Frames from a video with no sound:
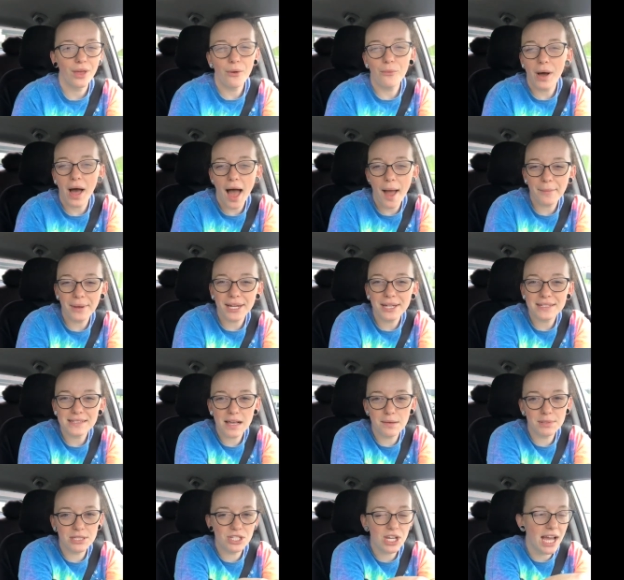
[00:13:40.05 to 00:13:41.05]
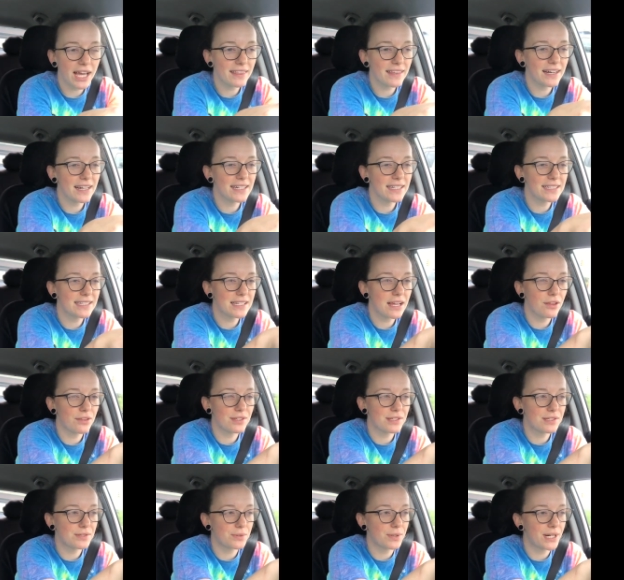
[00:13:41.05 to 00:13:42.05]
Well, I'm gonna double check that I didn't tell
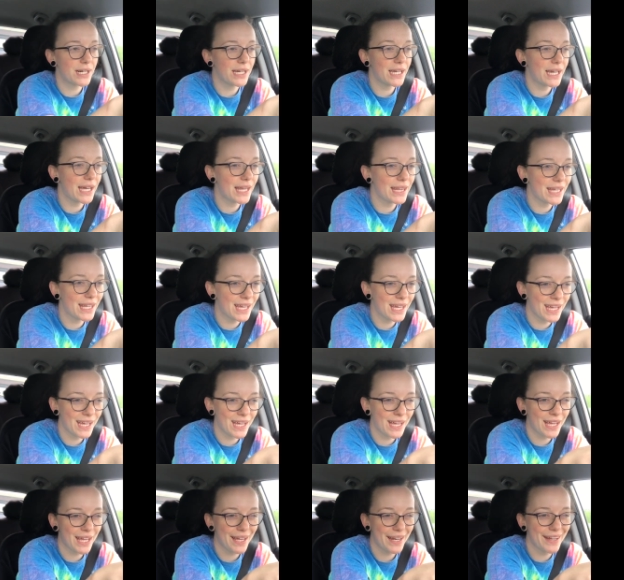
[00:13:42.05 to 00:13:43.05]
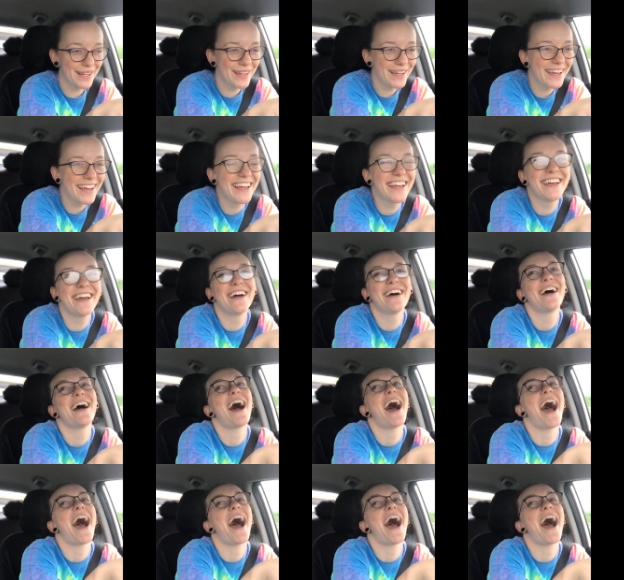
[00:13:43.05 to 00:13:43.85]
the story and then